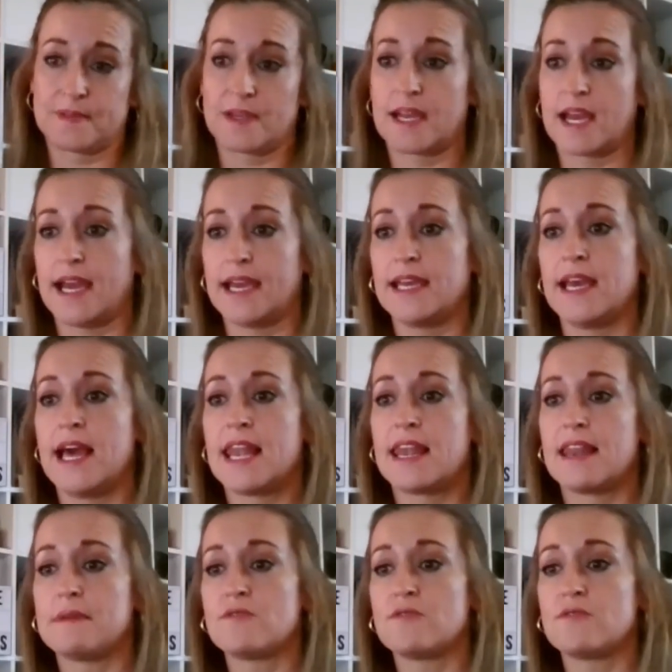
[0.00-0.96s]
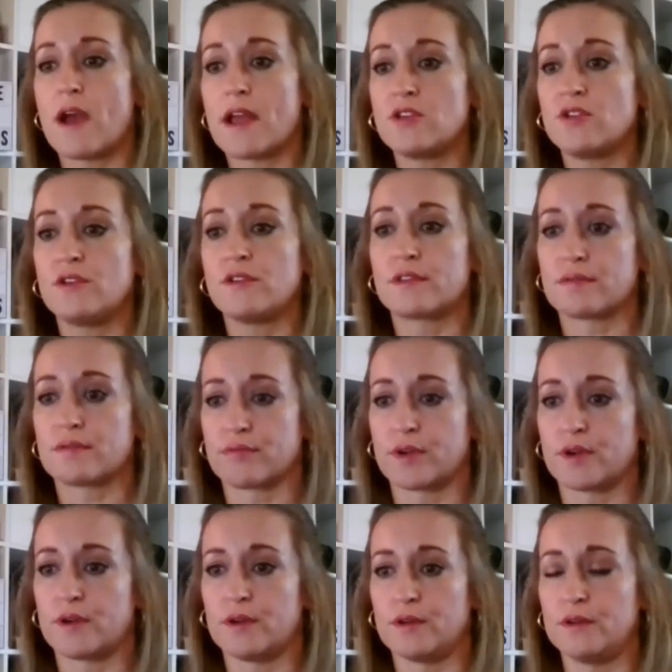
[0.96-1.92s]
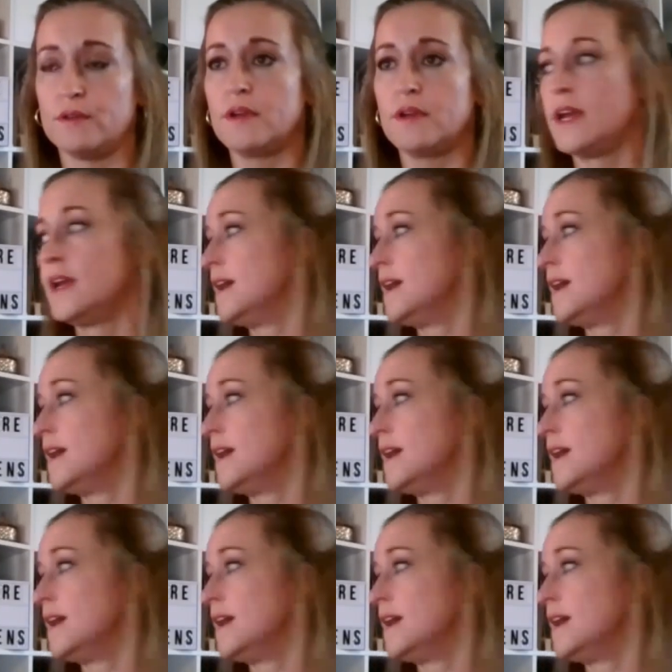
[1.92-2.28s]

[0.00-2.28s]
Okay, let me run you through